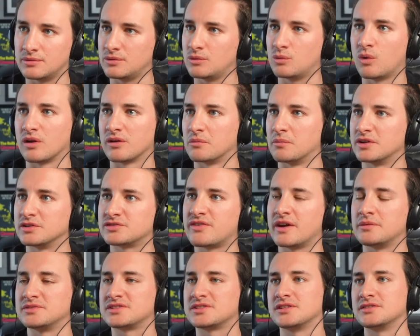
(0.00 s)
one of the most
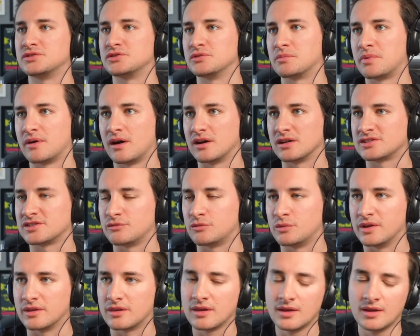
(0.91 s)
famous things you were a part of
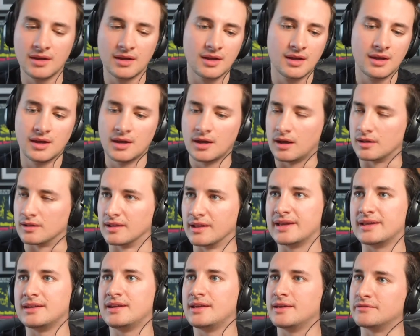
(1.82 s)
with a
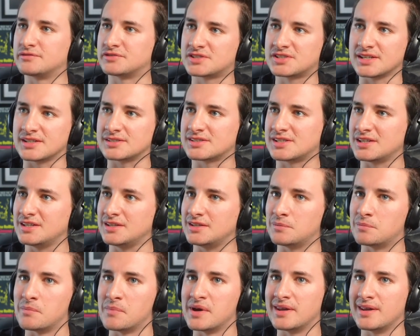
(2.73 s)
litany of 60
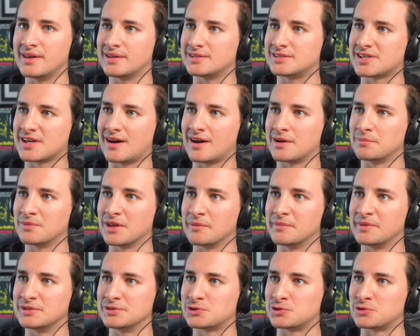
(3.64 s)
minute time
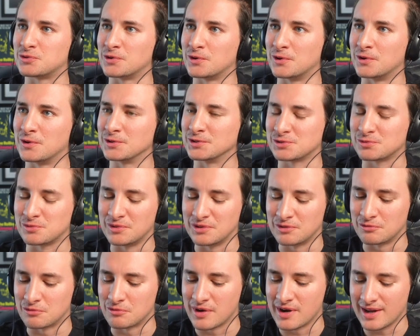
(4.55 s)
limit draws
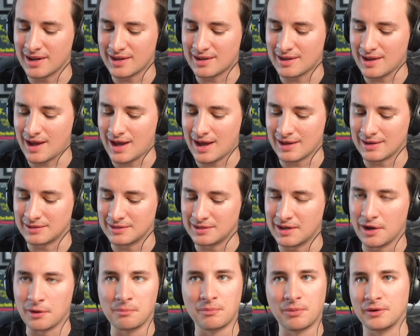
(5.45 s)
with Ric and, you
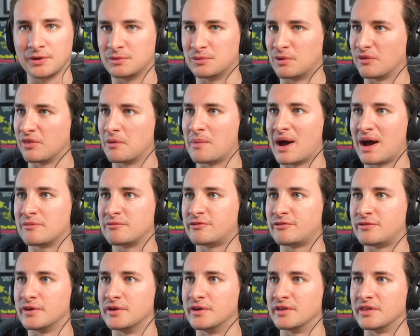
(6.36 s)
know, put you on the map
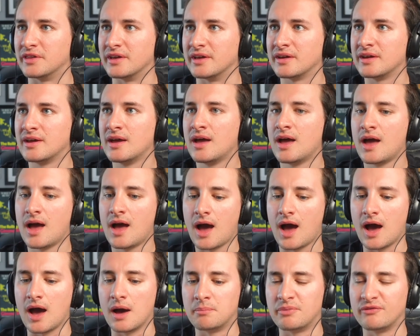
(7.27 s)
further.
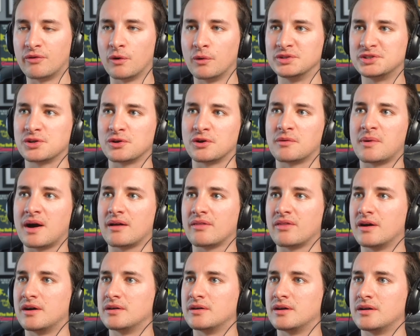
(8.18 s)
Uh, before we talk about
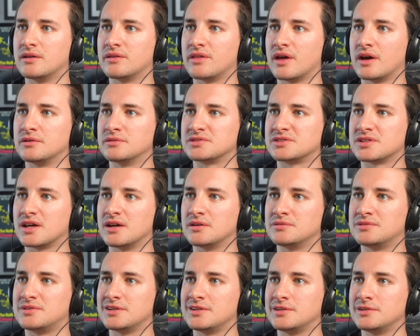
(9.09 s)
uh, those, though,
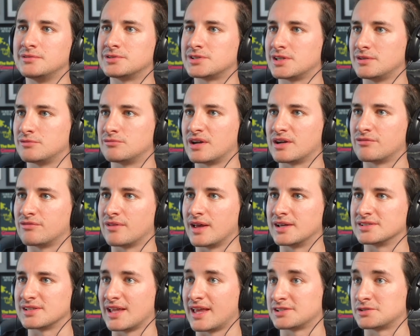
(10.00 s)
did you see Ric
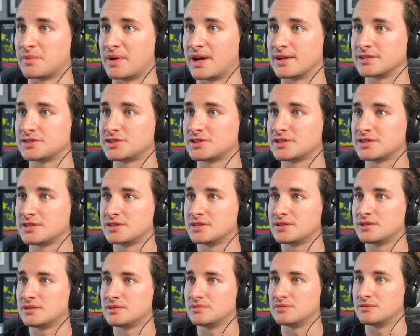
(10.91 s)
Flair's last match?
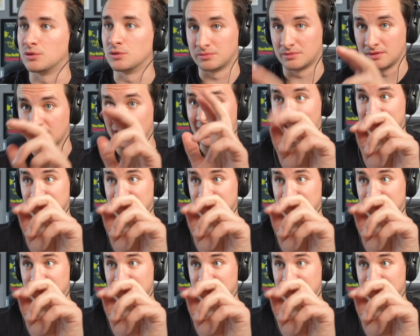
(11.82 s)
Or last